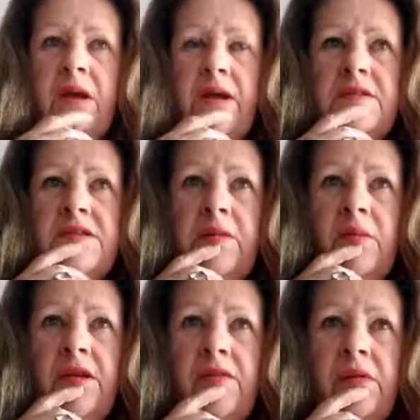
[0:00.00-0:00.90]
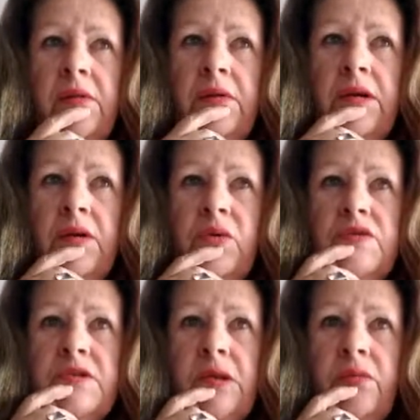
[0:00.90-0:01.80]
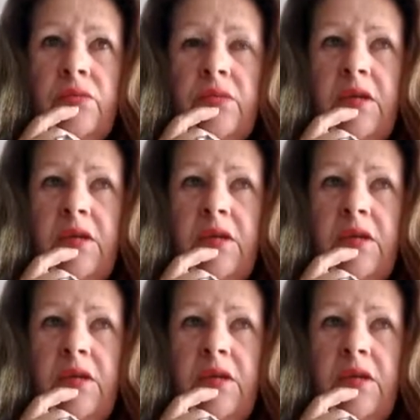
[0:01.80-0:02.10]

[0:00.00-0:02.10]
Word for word: at some level. And also